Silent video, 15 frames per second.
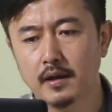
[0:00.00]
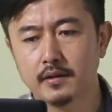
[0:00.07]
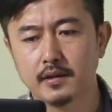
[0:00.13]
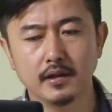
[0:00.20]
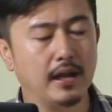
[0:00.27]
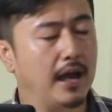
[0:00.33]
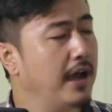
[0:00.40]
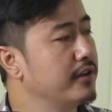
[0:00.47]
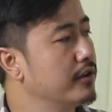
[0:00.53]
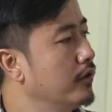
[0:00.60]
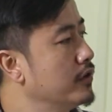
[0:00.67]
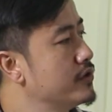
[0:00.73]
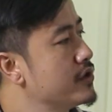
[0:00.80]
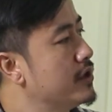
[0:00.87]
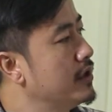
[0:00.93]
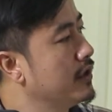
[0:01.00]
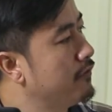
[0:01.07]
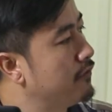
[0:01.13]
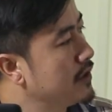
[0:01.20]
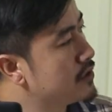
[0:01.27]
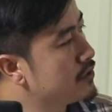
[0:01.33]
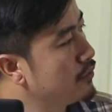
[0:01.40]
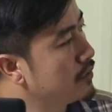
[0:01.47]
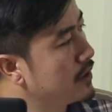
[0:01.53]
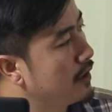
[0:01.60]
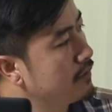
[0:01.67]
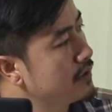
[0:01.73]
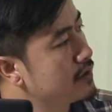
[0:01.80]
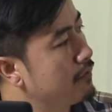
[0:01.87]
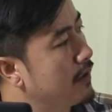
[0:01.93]
Then ideological difference, no
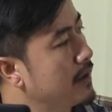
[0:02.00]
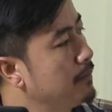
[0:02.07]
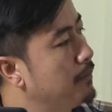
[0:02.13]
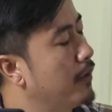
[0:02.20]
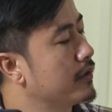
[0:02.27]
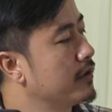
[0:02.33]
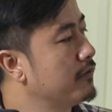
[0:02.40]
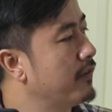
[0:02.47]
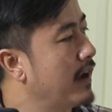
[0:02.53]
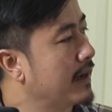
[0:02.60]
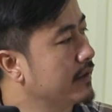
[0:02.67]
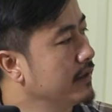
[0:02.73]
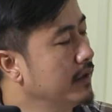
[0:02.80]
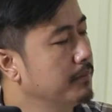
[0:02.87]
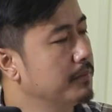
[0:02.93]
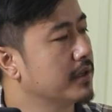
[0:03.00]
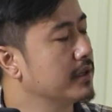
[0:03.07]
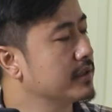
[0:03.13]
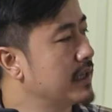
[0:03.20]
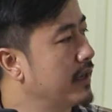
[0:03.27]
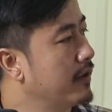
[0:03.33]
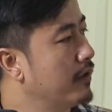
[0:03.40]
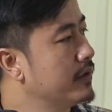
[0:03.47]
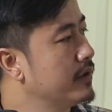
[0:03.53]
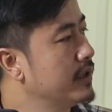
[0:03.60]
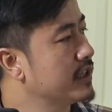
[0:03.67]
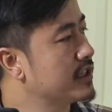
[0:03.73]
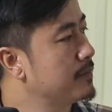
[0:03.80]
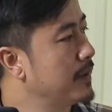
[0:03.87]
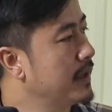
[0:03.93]
doubt, is one important factor, because I already
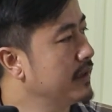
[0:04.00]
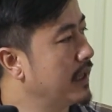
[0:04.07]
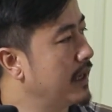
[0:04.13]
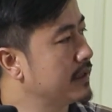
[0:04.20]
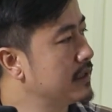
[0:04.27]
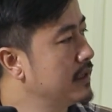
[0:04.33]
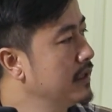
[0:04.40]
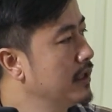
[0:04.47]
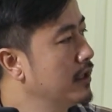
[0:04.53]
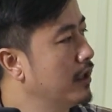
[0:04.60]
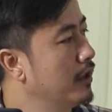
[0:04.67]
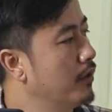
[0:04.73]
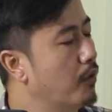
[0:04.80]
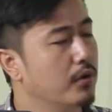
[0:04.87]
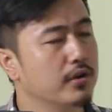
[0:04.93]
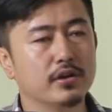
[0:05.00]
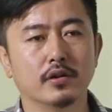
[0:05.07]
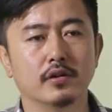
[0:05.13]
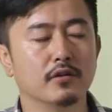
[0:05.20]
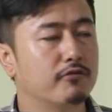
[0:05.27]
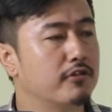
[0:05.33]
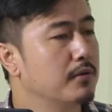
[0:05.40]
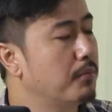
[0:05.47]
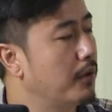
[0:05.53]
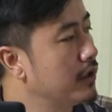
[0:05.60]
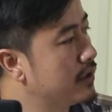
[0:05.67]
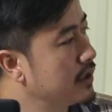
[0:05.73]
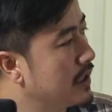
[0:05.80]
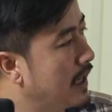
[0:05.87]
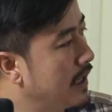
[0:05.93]
explained that holding a different
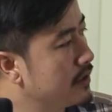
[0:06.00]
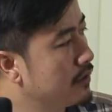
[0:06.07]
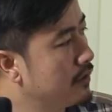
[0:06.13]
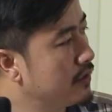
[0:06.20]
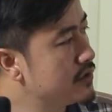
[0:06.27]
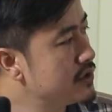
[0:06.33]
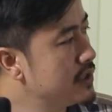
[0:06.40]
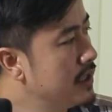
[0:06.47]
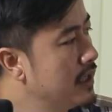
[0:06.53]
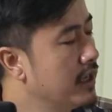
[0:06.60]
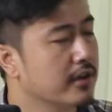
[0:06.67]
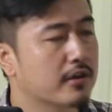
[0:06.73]
political ideology,